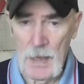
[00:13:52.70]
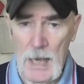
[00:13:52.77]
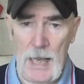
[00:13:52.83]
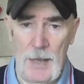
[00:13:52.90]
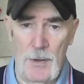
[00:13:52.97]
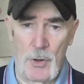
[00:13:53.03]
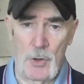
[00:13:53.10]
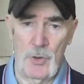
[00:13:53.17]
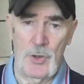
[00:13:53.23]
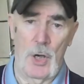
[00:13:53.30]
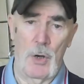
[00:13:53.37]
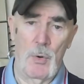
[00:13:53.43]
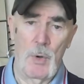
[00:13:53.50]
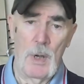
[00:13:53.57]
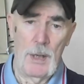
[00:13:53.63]
and
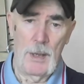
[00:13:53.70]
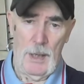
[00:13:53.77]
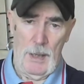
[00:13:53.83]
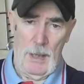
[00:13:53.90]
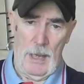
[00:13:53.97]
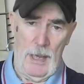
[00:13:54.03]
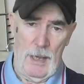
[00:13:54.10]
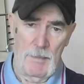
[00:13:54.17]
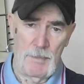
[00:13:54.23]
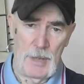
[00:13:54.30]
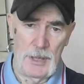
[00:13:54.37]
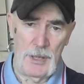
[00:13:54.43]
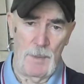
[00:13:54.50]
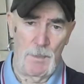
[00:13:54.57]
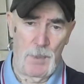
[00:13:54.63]
also
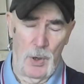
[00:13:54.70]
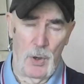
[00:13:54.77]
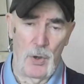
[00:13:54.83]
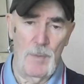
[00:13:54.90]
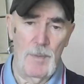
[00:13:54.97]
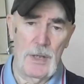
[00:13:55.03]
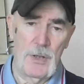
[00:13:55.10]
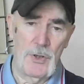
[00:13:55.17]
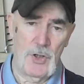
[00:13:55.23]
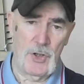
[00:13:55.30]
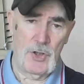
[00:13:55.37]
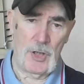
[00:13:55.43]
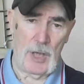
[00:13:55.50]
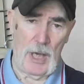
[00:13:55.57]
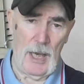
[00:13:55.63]
the
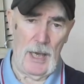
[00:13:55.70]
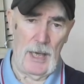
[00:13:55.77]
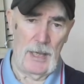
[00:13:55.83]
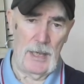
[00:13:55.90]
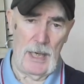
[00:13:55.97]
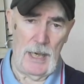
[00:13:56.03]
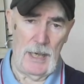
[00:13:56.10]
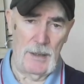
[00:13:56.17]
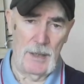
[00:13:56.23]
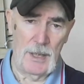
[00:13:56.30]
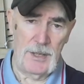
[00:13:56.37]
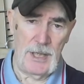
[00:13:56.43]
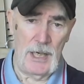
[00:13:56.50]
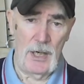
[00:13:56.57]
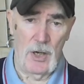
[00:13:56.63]
deployments in the
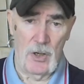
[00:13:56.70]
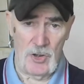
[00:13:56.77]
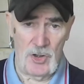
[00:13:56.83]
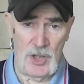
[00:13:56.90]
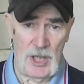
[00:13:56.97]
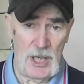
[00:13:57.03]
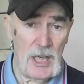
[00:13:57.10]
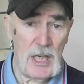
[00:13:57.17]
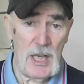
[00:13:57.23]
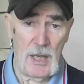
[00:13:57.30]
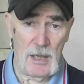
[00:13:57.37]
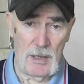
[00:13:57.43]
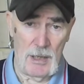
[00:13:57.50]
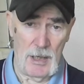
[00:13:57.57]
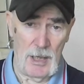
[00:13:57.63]
DRC
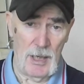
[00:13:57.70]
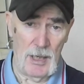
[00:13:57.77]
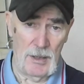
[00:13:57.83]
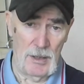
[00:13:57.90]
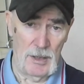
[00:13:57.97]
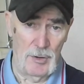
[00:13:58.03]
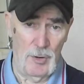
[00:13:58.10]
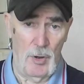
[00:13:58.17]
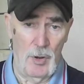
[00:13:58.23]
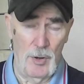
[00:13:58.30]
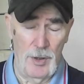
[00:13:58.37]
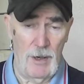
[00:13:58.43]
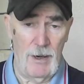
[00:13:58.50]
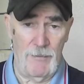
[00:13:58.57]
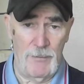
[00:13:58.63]
and
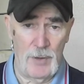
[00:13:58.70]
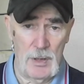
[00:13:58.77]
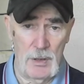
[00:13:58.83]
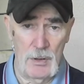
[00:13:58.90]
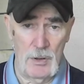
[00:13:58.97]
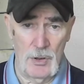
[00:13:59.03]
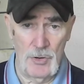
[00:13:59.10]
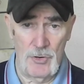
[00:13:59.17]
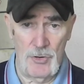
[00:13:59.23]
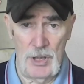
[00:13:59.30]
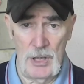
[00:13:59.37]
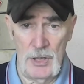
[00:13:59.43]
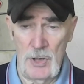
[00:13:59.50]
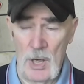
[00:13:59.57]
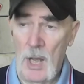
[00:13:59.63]
other African
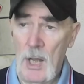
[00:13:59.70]
countries,